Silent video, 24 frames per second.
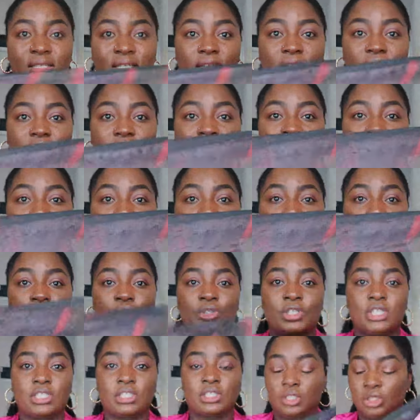
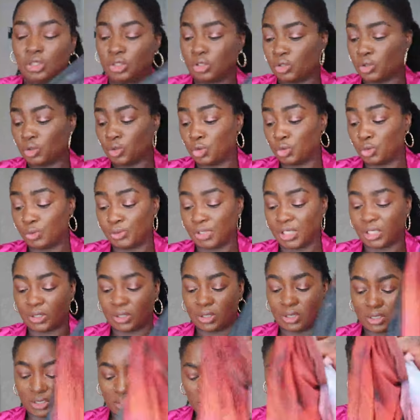It's super
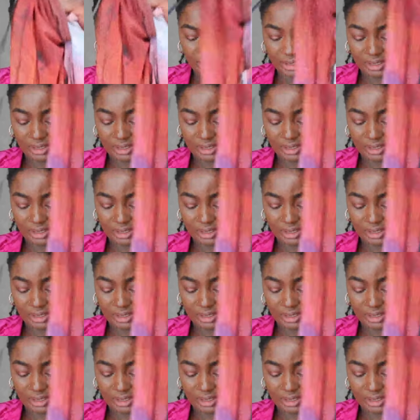long.